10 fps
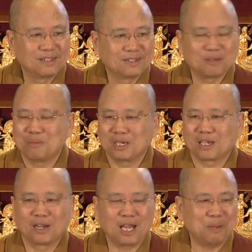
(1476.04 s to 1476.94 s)
Somebody
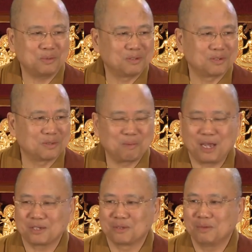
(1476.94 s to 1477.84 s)
collapsed and just
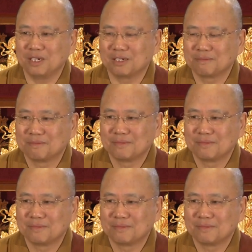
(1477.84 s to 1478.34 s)
passed away.